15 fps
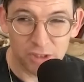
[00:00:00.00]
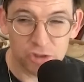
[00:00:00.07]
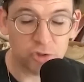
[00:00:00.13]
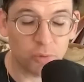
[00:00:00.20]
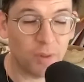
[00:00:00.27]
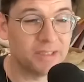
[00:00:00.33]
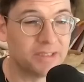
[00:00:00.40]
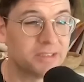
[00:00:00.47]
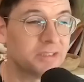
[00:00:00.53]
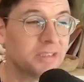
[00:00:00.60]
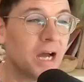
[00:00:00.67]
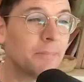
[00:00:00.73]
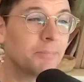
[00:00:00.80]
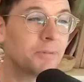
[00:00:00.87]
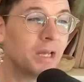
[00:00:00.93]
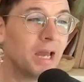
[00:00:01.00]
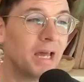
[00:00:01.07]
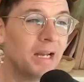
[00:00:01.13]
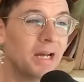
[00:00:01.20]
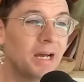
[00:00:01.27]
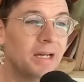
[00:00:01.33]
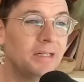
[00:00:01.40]
So I stopped
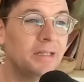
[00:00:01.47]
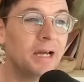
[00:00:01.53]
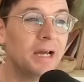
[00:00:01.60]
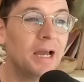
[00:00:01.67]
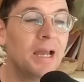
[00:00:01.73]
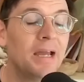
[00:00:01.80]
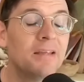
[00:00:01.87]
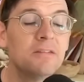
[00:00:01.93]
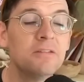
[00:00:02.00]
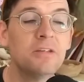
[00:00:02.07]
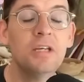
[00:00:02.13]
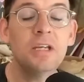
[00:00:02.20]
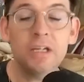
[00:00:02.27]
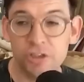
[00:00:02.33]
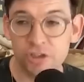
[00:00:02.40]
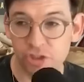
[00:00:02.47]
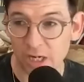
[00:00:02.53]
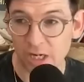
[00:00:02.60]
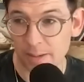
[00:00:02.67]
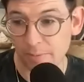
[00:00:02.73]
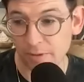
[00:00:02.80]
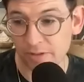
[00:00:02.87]
at an antique
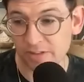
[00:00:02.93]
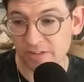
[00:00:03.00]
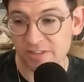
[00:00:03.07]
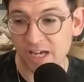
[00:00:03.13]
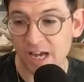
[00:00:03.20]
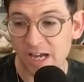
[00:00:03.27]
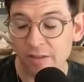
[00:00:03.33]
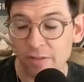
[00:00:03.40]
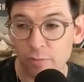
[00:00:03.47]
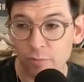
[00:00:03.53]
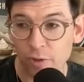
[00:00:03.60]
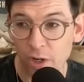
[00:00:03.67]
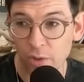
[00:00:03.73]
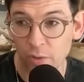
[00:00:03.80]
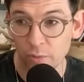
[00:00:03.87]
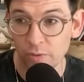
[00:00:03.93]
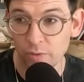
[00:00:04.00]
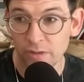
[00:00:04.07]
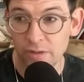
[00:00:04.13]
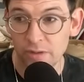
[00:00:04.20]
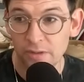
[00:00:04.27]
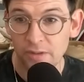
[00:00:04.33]
shop on the side of the
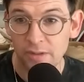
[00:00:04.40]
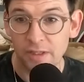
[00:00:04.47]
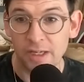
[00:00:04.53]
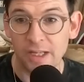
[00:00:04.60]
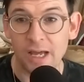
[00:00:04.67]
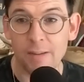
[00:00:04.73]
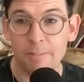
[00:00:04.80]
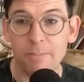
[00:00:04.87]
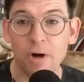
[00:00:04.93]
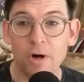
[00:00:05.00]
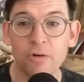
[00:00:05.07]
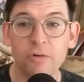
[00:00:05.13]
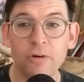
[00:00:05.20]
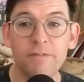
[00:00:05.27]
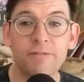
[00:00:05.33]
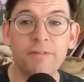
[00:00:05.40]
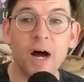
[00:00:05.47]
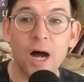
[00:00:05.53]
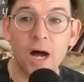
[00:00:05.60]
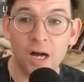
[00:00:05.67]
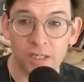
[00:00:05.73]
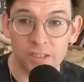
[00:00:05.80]
road, and I bought her a
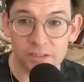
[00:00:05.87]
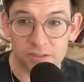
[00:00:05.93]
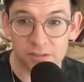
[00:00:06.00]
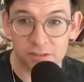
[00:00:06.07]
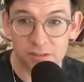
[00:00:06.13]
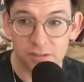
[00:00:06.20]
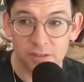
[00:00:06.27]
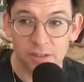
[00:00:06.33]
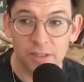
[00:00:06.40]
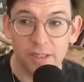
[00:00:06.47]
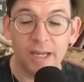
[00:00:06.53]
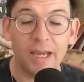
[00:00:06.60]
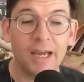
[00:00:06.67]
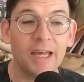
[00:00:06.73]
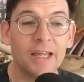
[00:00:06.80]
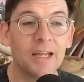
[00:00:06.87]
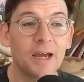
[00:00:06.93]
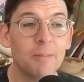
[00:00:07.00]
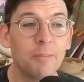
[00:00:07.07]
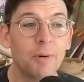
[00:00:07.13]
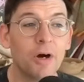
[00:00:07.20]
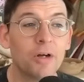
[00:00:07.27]
vase,
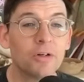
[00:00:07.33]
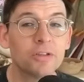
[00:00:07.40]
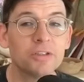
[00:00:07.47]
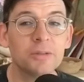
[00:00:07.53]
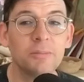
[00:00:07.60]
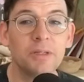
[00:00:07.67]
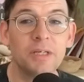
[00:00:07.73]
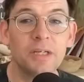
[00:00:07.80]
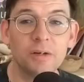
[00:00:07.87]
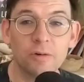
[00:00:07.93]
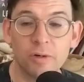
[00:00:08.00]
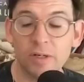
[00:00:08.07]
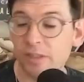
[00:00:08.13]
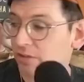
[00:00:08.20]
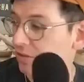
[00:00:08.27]
and I bought her some earrings.